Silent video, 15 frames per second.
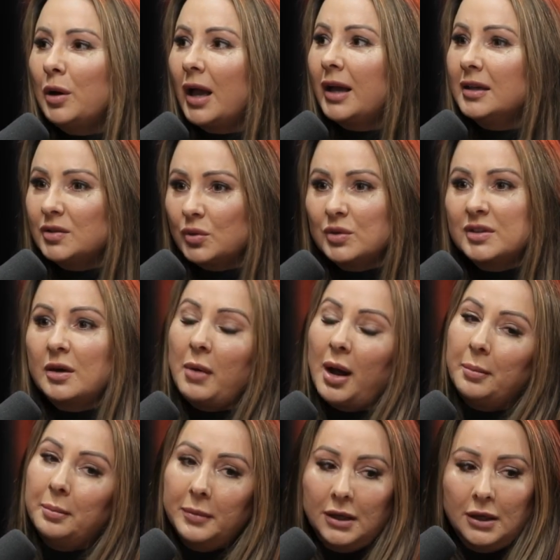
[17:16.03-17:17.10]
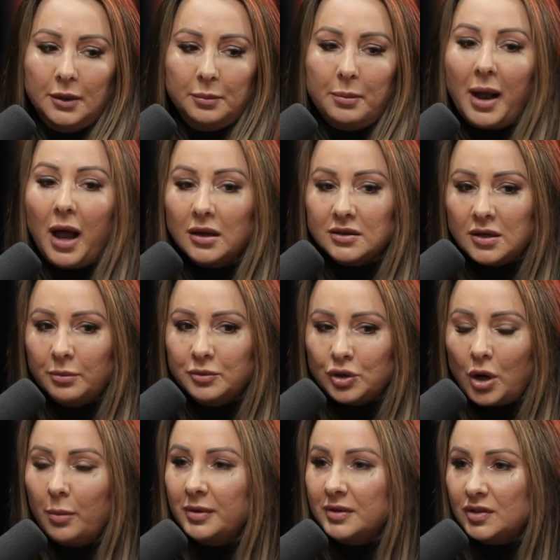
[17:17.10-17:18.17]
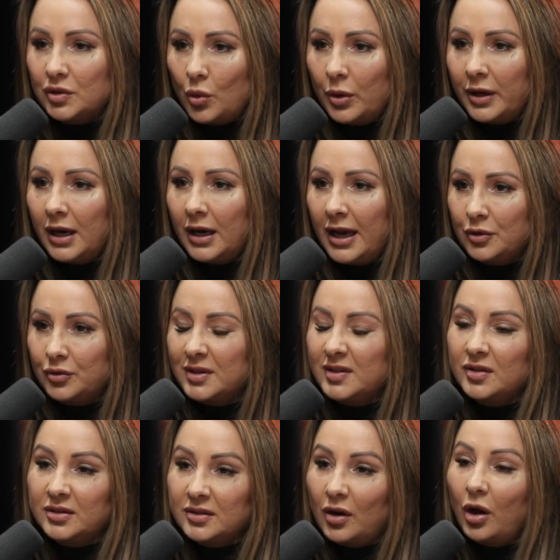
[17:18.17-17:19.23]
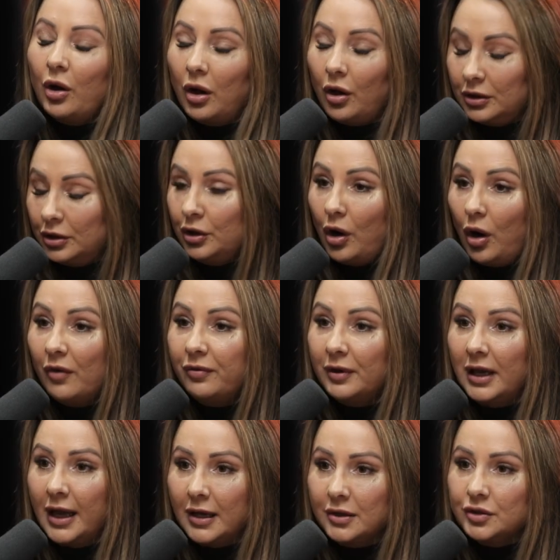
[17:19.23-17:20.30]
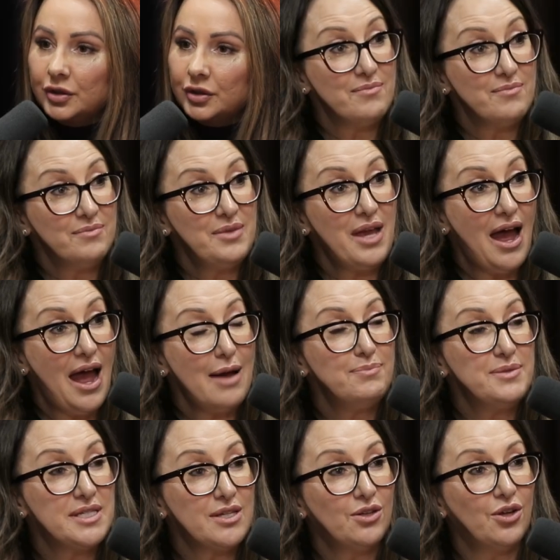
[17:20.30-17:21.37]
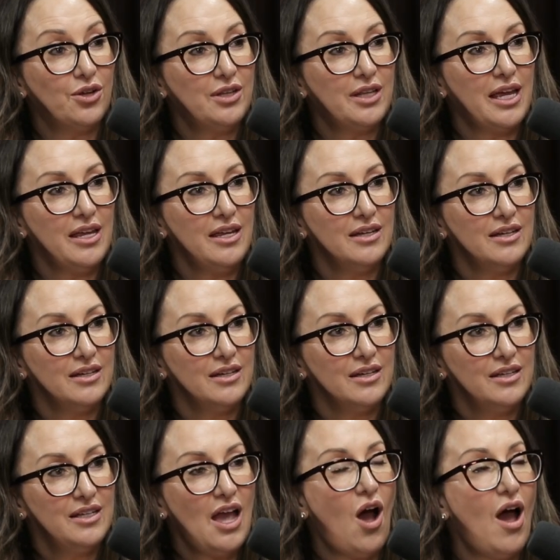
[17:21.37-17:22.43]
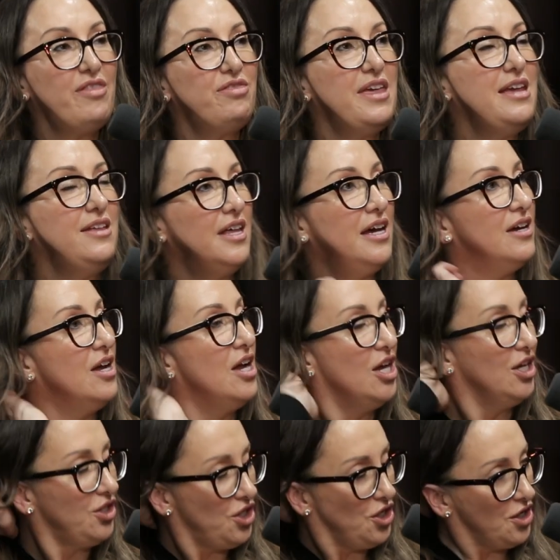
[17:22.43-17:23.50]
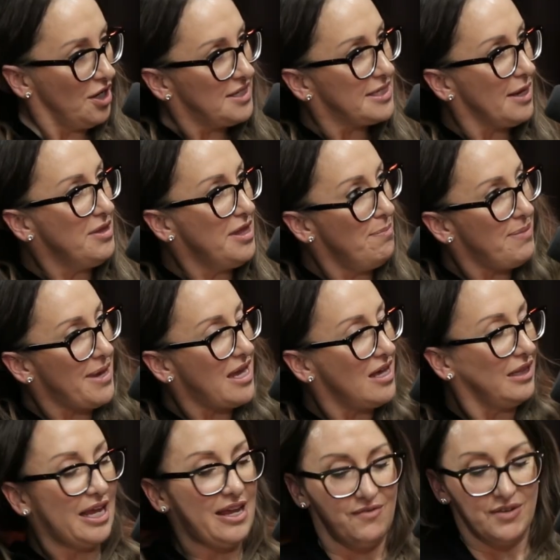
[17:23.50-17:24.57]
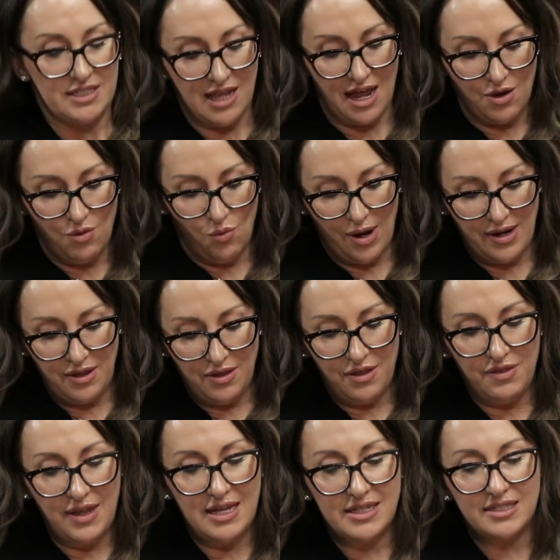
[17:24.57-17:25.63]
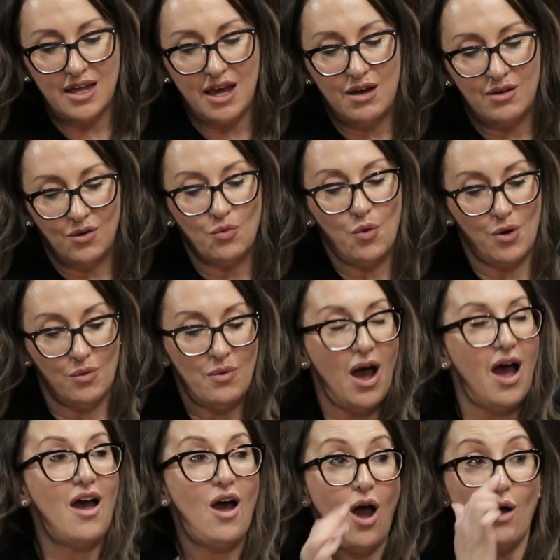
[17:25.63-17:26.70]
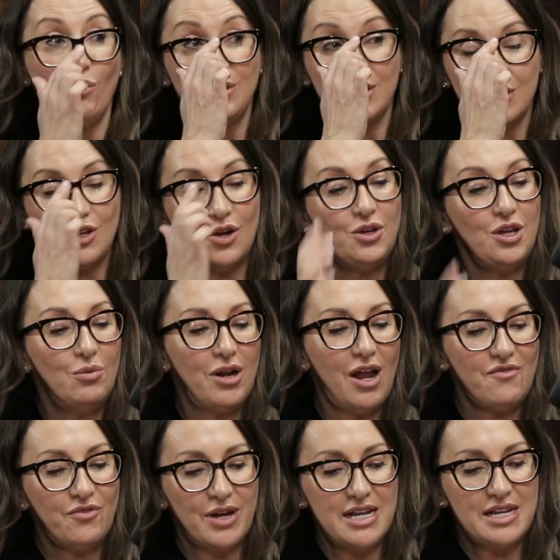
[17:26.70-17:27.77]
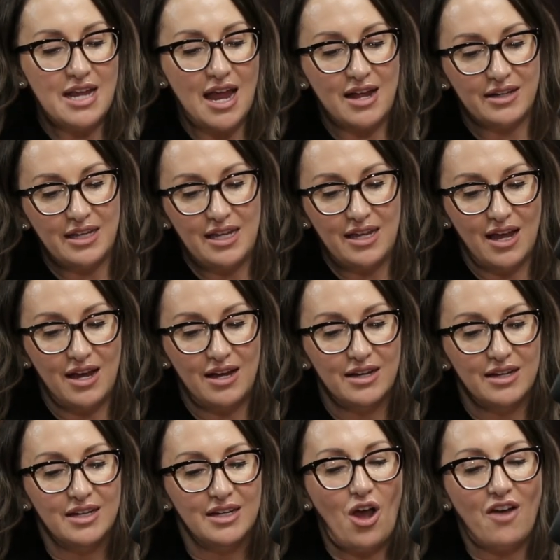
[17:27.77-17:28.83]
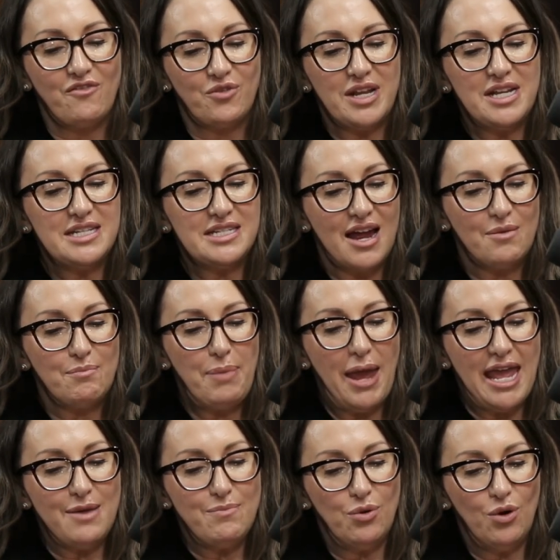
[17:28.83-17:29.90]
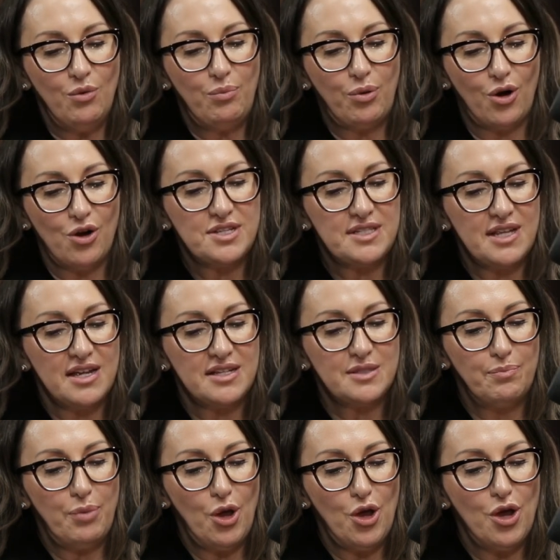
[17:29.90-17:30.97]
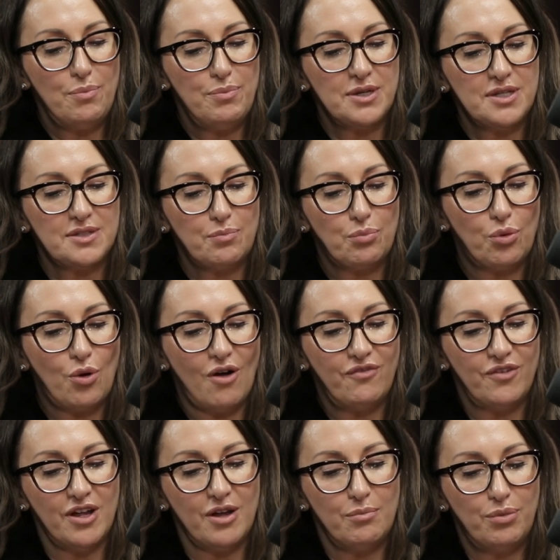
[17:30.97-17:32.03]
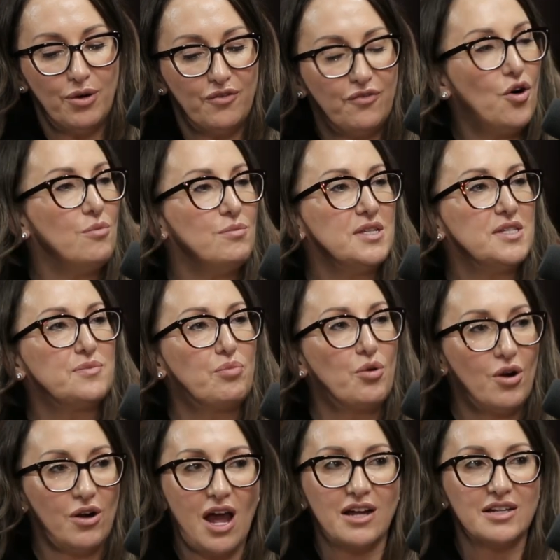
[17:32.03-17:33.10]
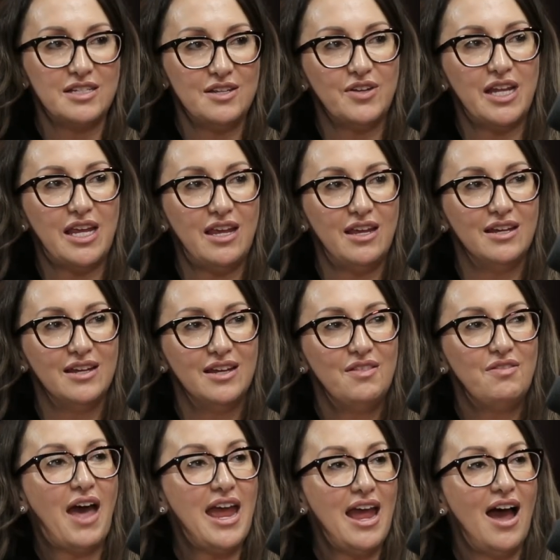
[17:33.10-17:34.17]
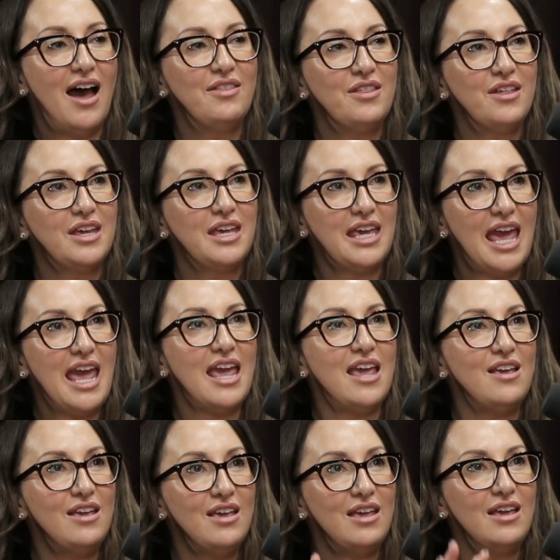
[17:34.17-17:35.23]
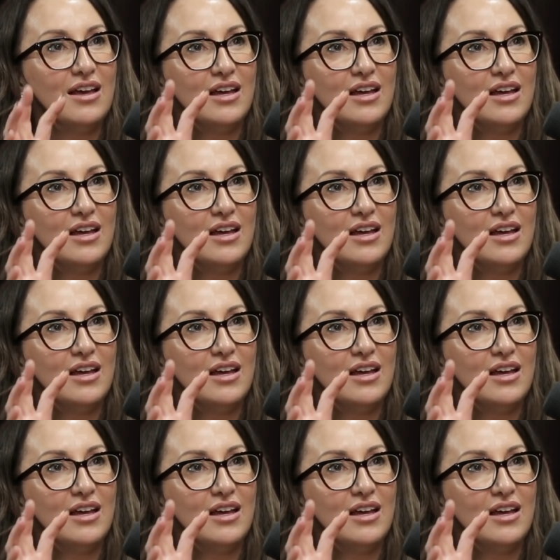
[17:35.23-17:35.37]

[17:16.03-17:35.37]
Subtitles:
like it's also my part-time job is talking hairdressers, off a ledge. Yeah, absolutely. I think that, some of the bigger levers, like one of the things that, I'll tell you what I've written down here. I've written down people, process, purpose, profit, performance, productivity. They are the key